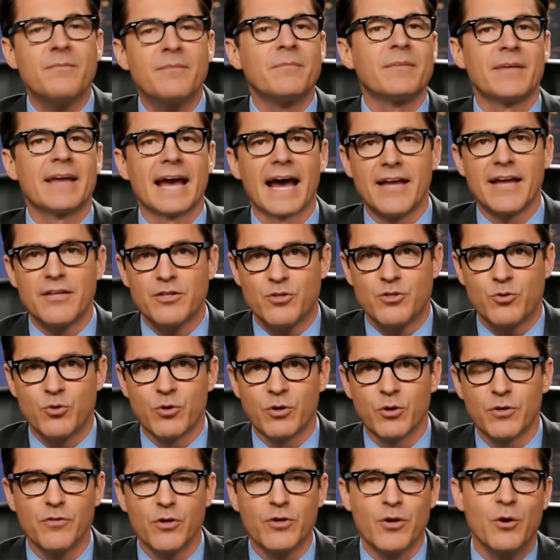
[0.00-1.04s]
Without the
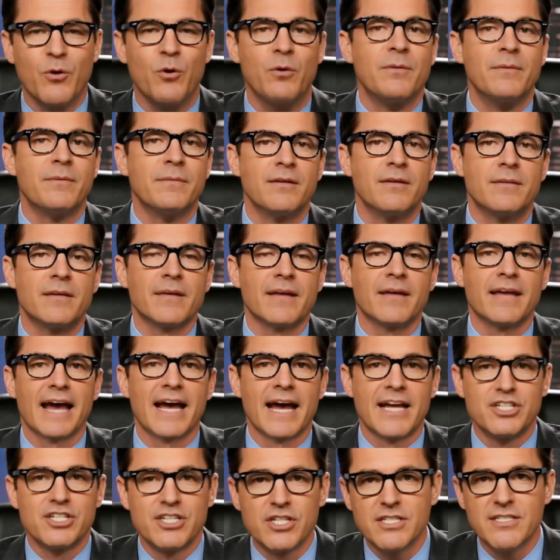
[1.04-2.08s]
rule of law,
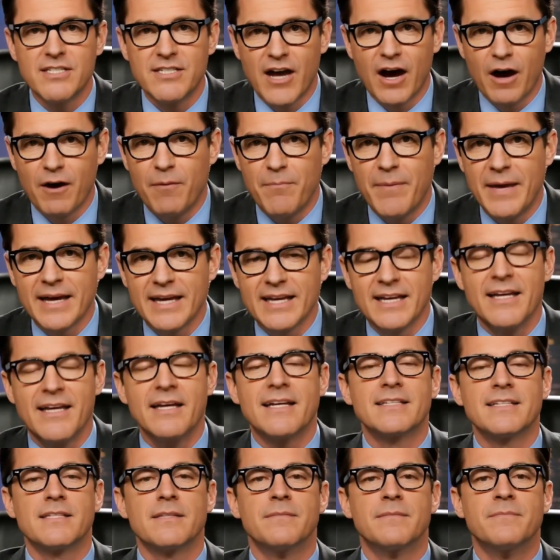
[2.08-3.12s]
elections are
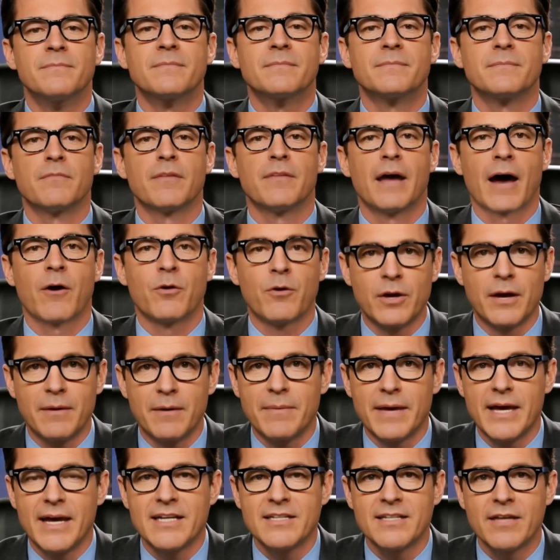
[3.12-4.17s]
meaningless. Now let
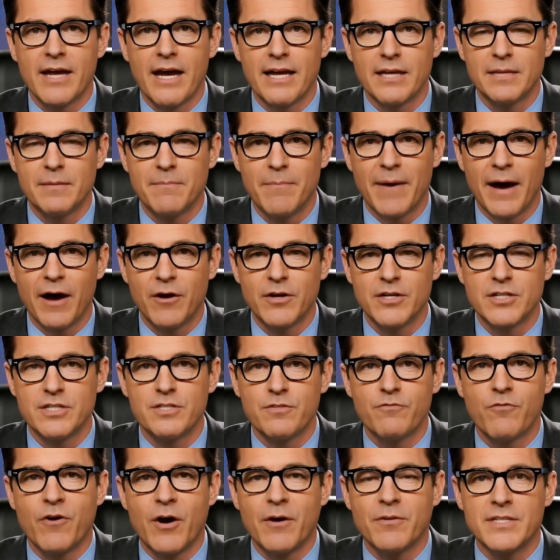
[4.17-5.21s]
me explain the merits
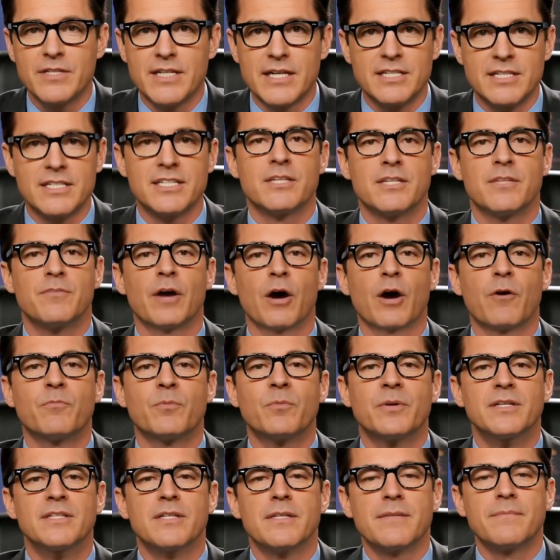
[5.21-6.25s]
of representative
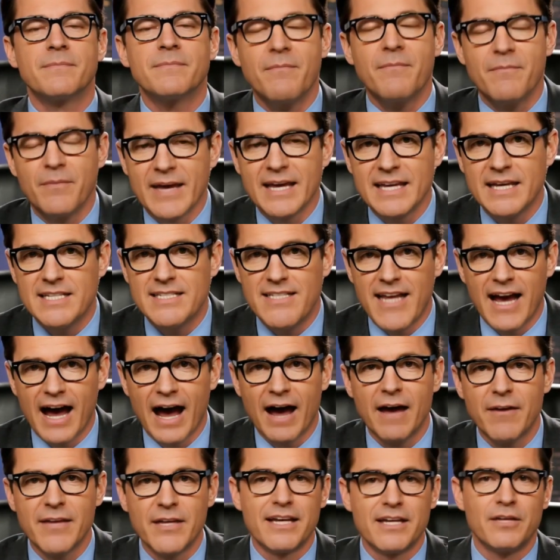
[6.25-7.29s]
government. These
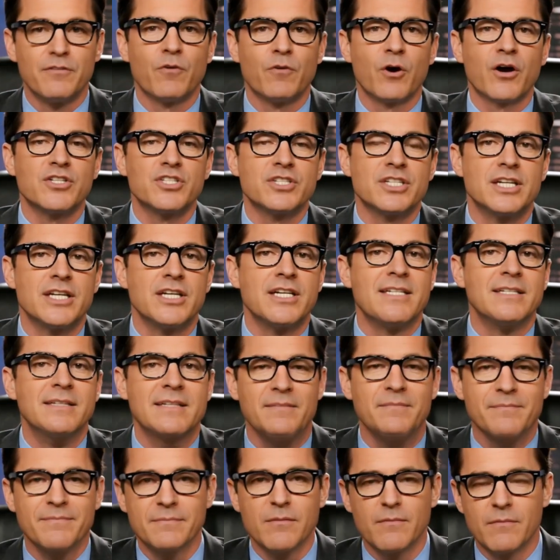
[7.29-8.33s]
are the advantages.
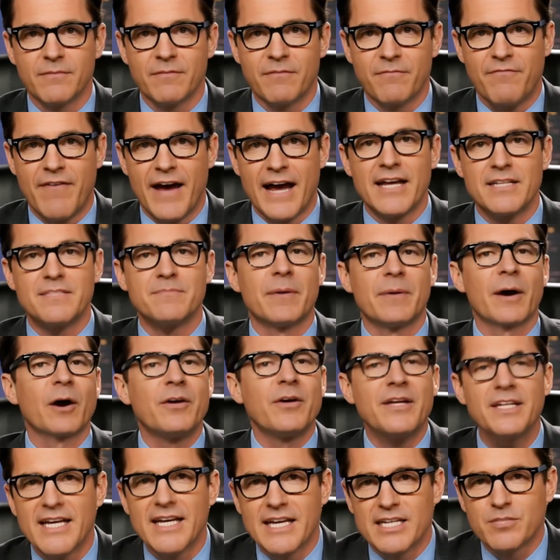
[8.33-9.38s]
The first
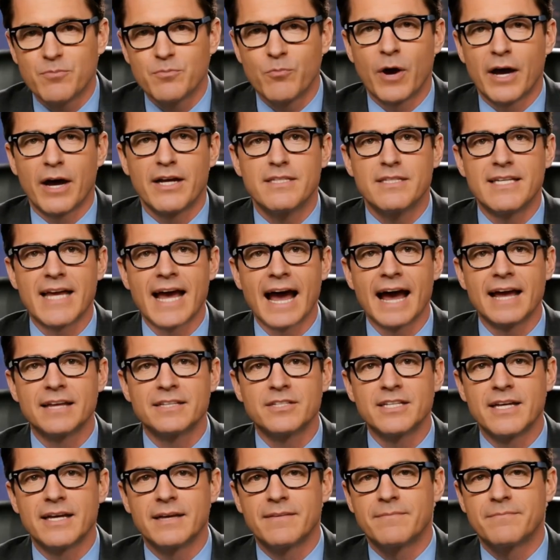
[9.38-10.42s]
merit is
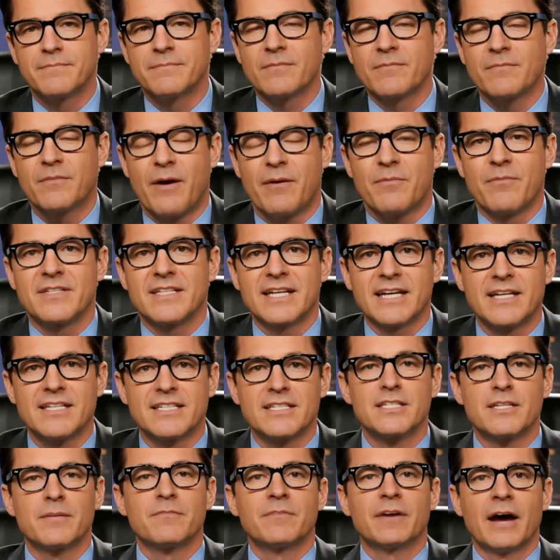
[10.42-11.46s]
practicality.
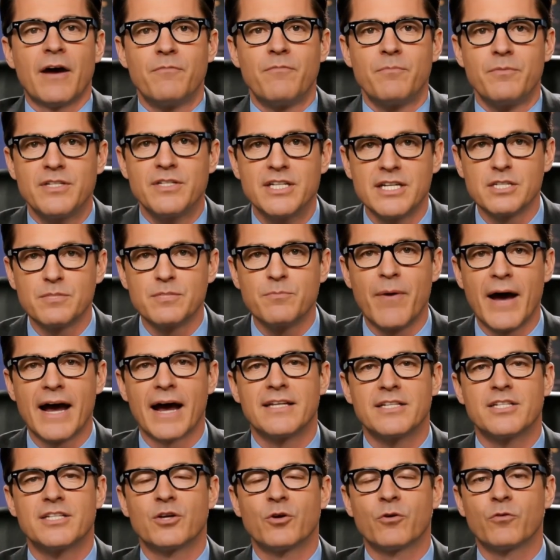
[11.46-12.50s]
Representative government is
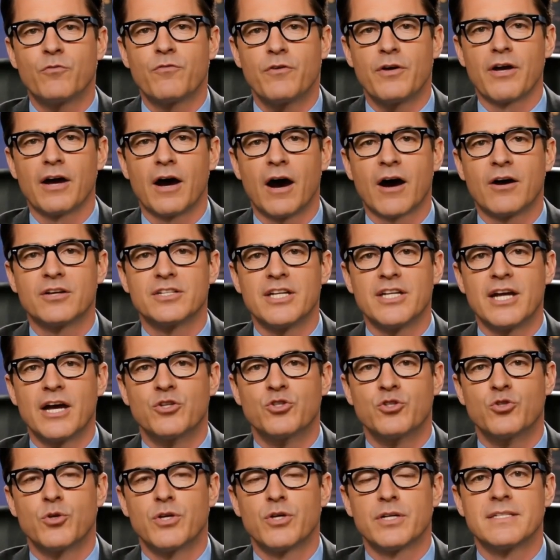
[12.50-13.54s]
practical for large
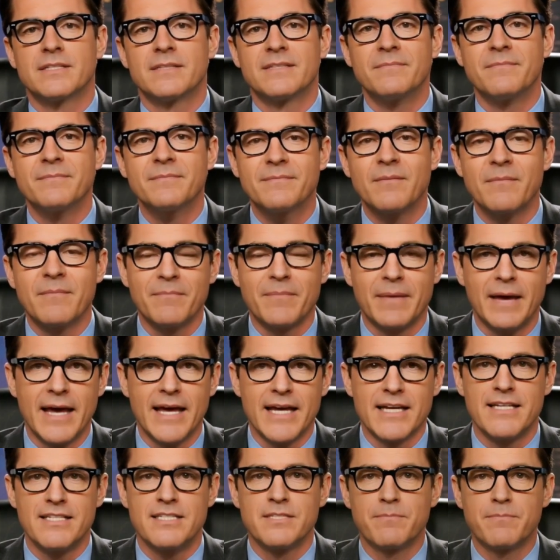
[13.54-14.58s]
countries.
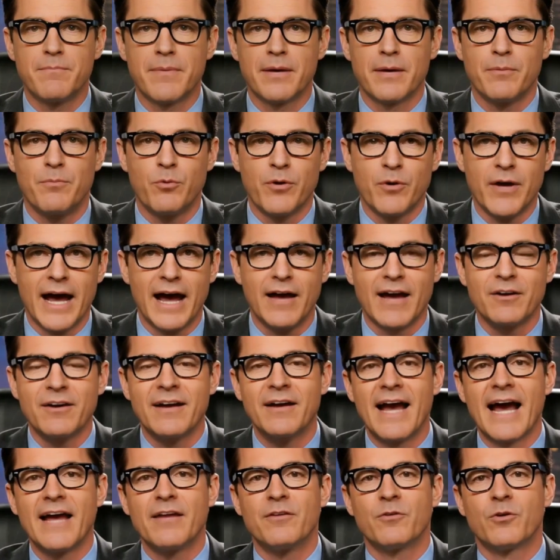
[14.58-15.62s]
Millions of people cannot
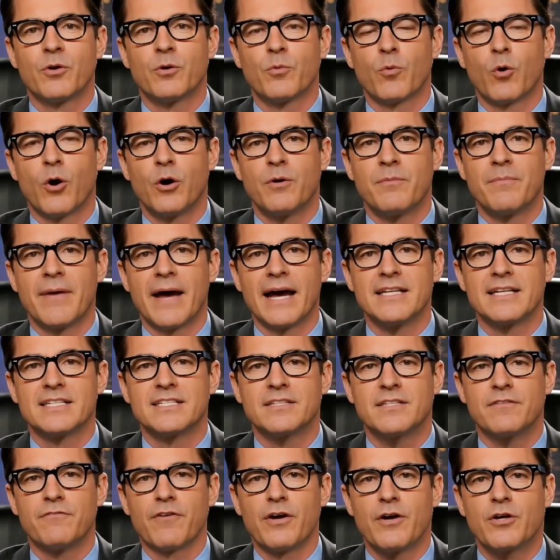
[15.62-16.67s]
gather in one place
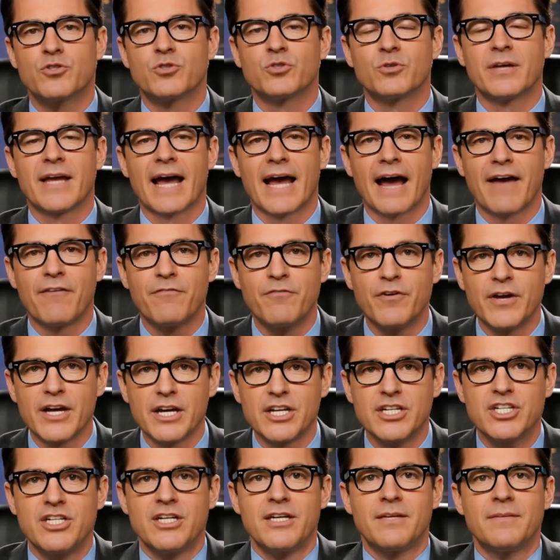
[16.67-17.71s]
to vote on every
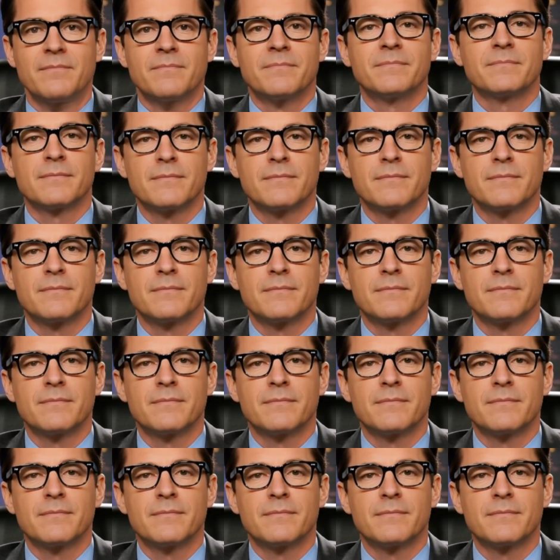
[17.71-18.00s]
issue.